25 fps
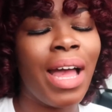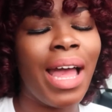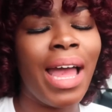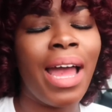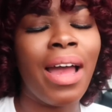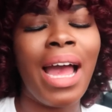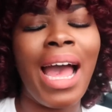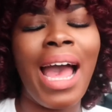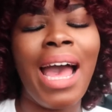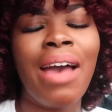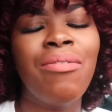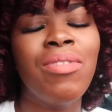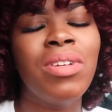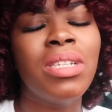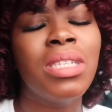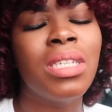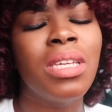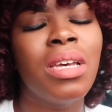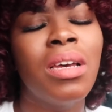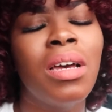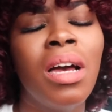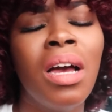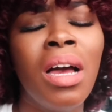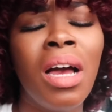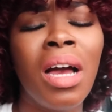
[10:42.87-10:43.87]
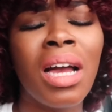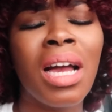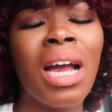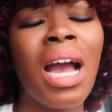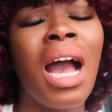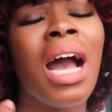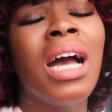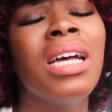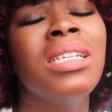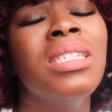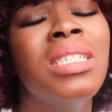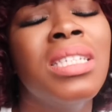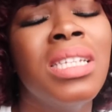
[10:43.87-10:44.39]
having to
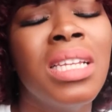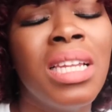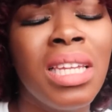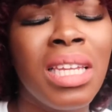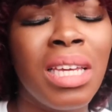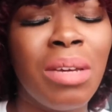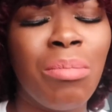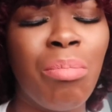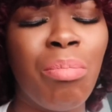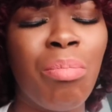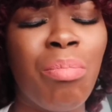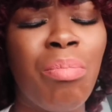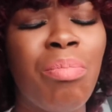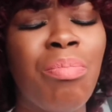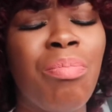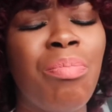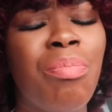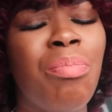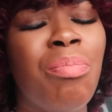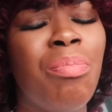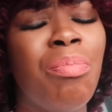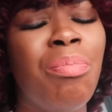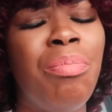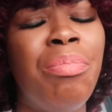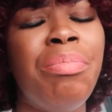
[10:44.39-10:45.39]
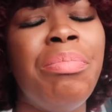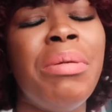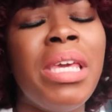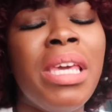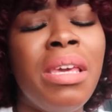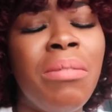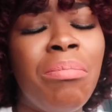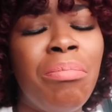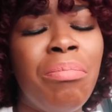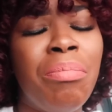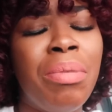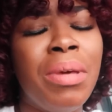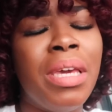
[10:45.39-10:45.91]
constantly
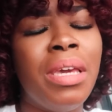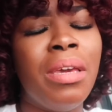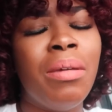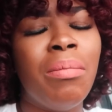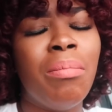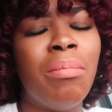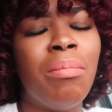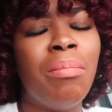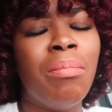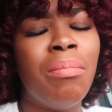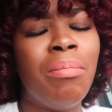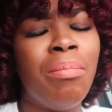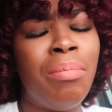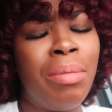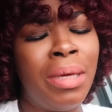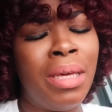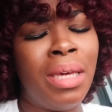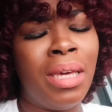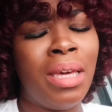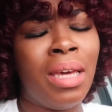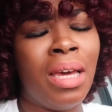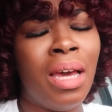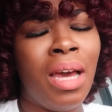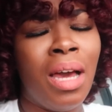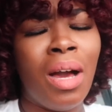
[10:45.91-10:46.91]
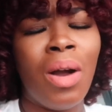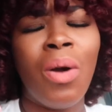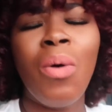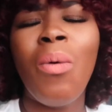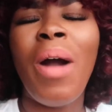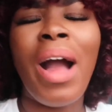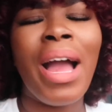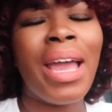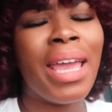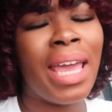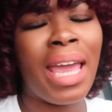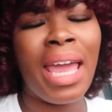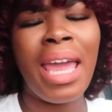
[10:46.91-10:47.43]
be who
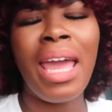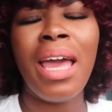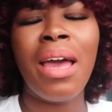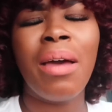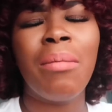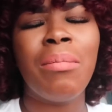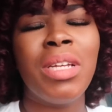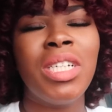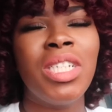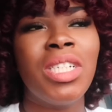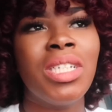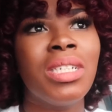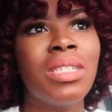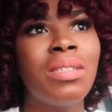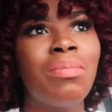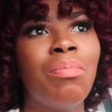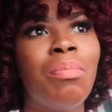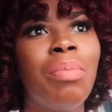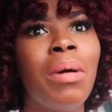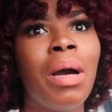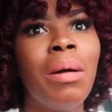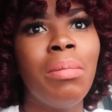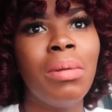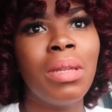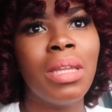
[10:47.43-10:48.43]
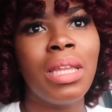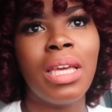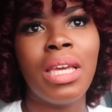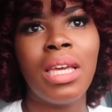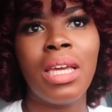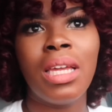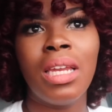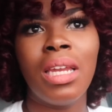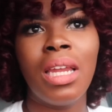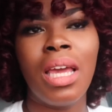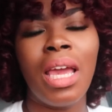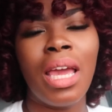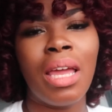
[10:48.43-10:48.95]
I am and just bubbly
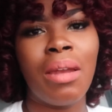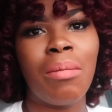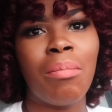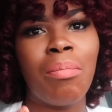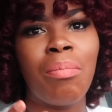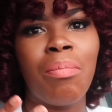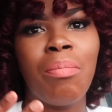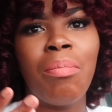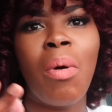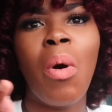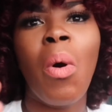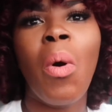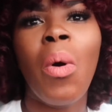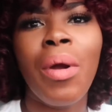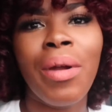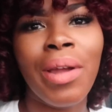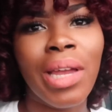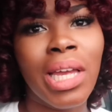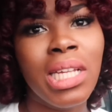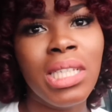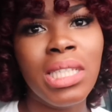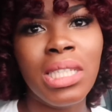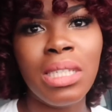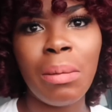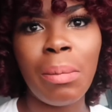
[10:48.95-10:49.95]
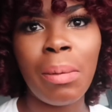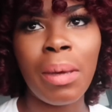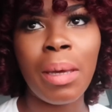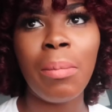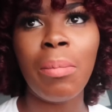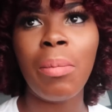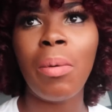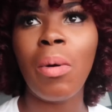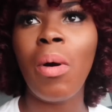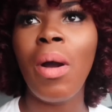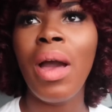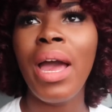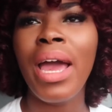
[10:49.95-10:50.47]
and pouring into
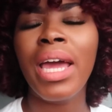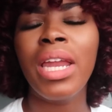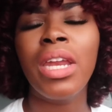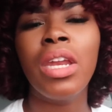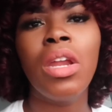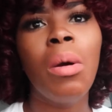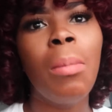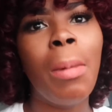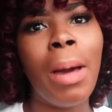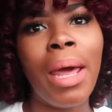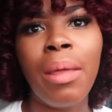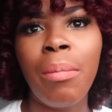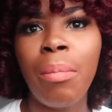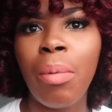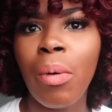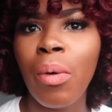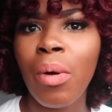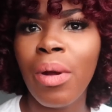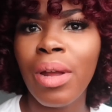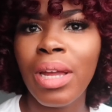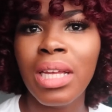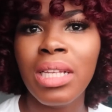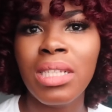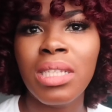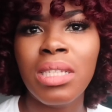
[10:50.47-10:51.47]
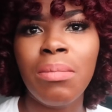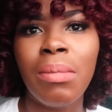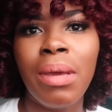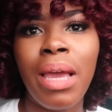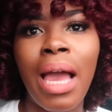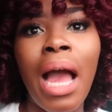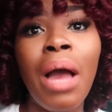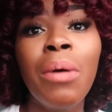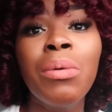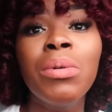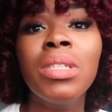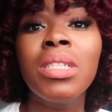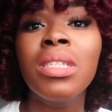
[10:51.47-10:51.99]
people and nobody pouring into me.
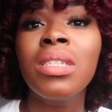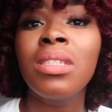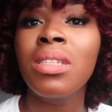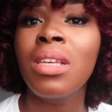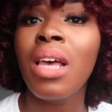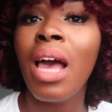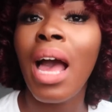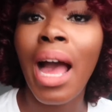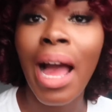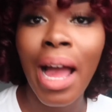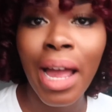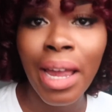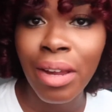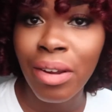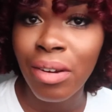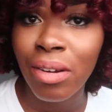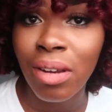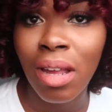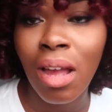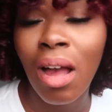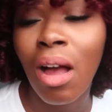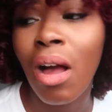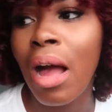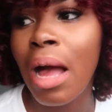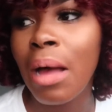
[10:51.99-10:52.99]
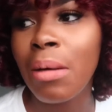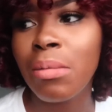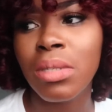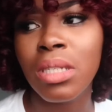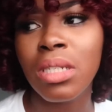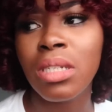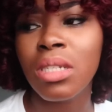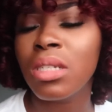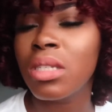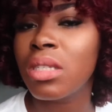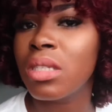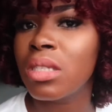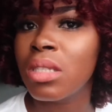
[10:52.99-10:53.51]
I was tired, y'all. I
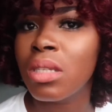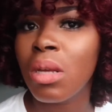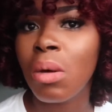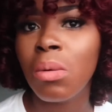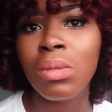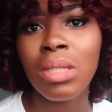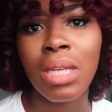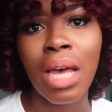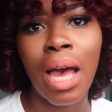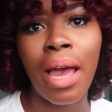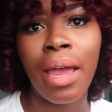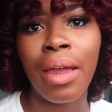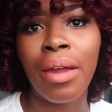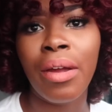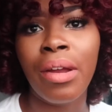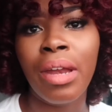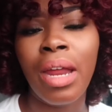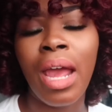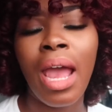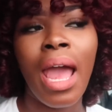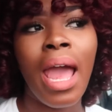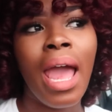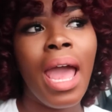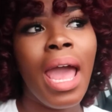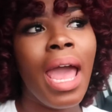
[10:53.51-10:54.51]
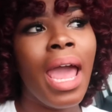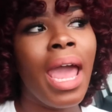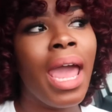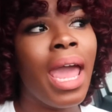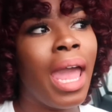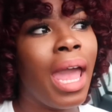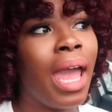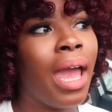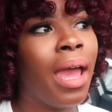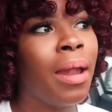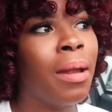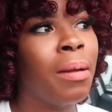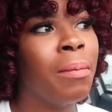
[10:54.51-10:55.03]
was just so tired.
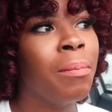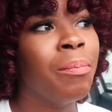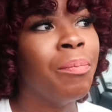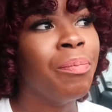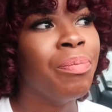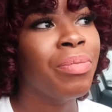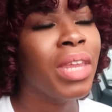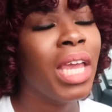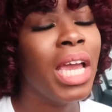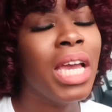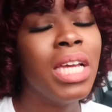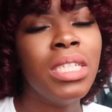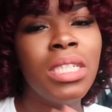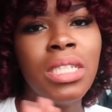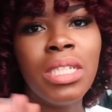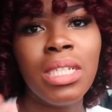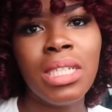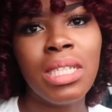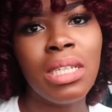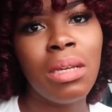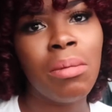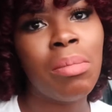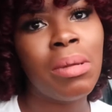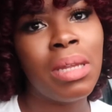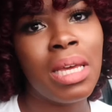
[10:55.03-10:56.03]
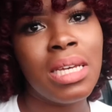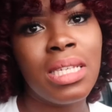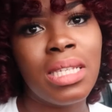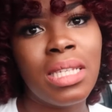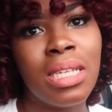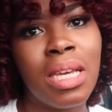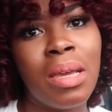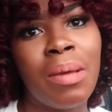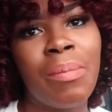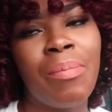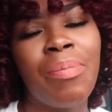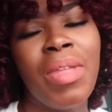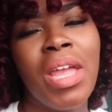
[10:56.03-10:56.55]
And it's just a
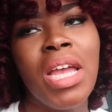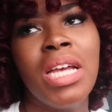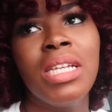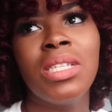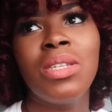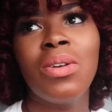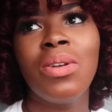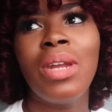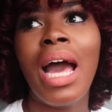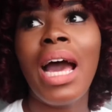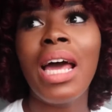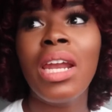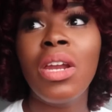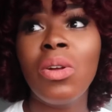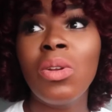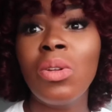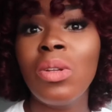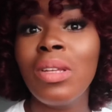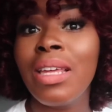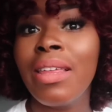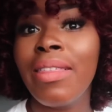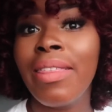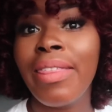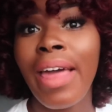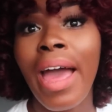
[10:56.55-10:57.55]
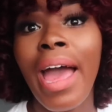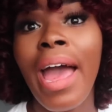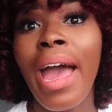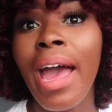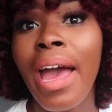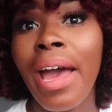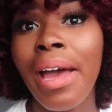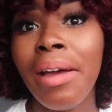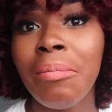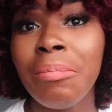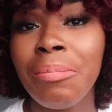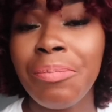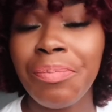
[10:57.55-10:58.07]
blessing. So not only
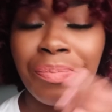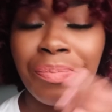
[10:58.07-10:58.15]
that,